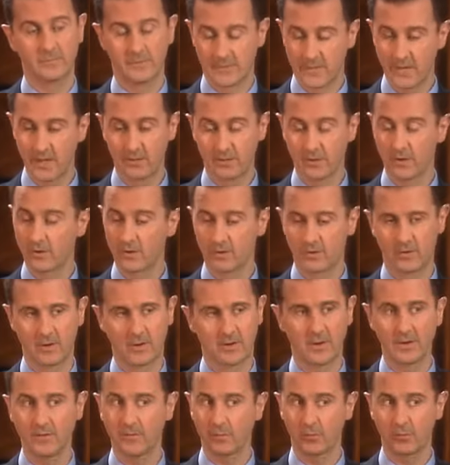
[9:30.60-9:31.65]
No,
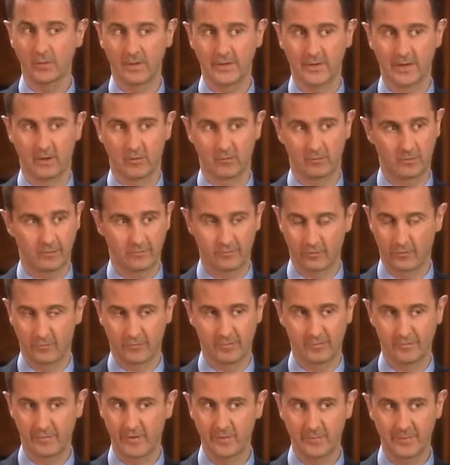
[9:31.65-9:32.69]
not only now. No, from
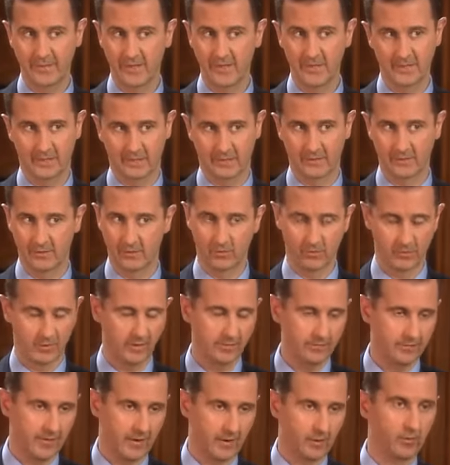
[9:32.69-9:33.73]
the very beginning. No,
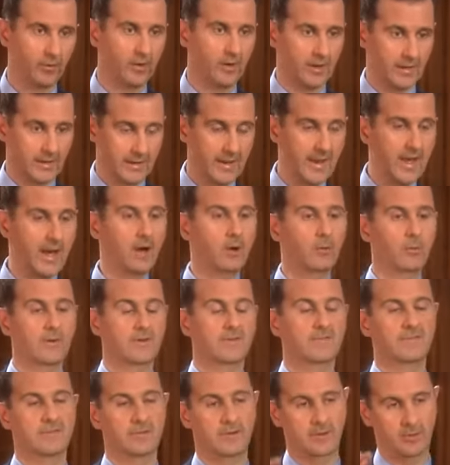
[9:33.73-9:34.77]
not now. Now
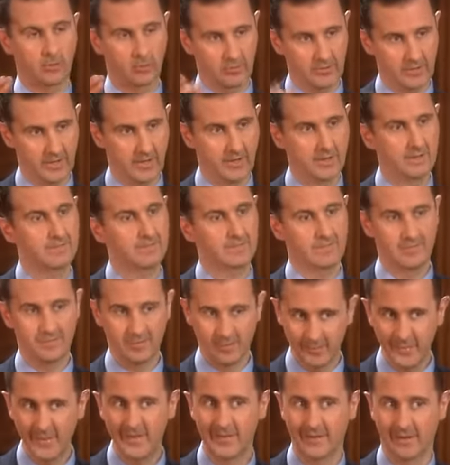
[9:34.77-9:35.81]
it's recognized in the
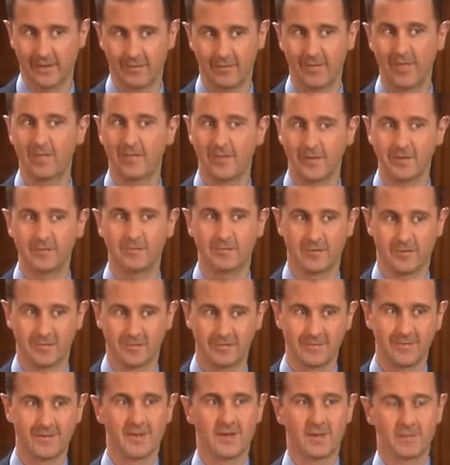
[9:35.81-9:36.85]
media, that's the
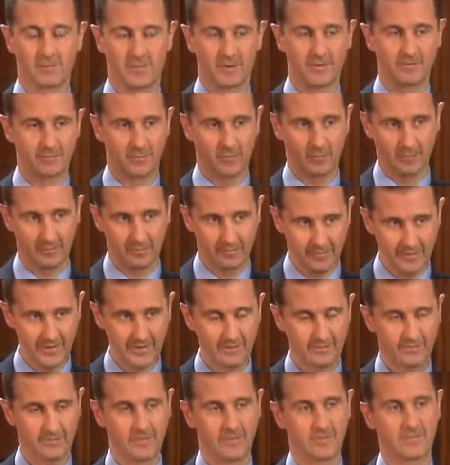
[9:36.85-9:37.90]
difference. But from the very
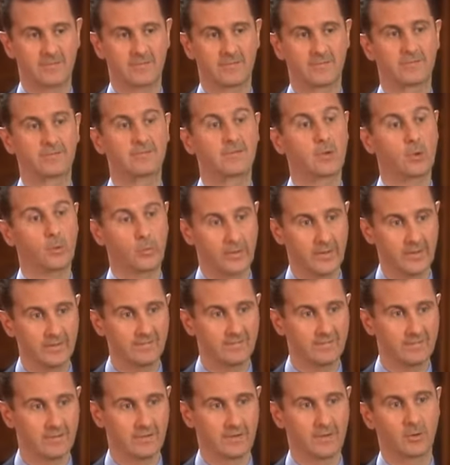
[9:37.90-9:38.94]
first few
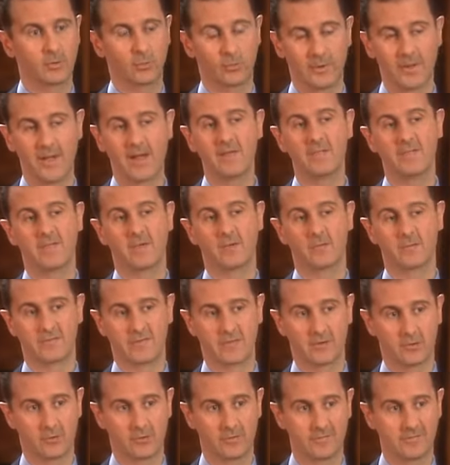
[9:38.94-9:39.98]
weeks, we had those
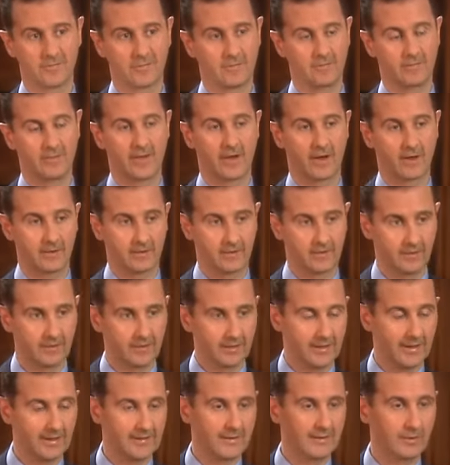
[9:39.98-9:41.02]
terrorists. They are
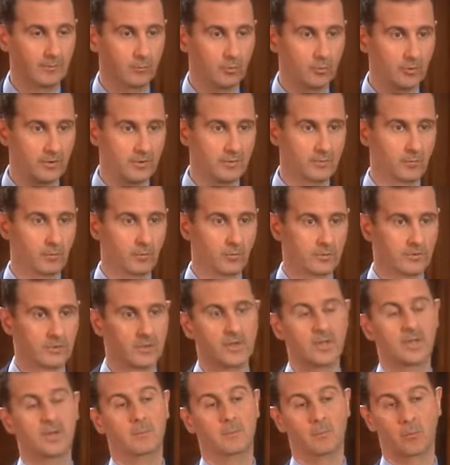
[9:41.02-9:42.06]
getting more and
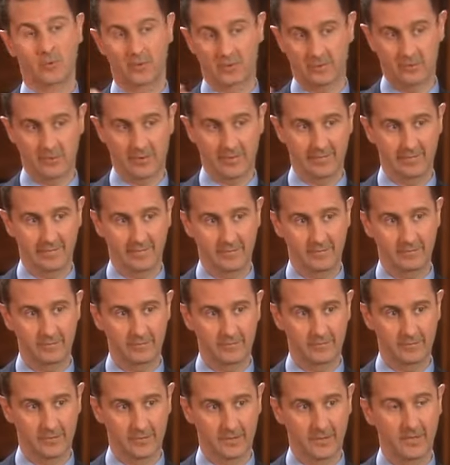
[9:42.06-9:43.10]
more aggressive.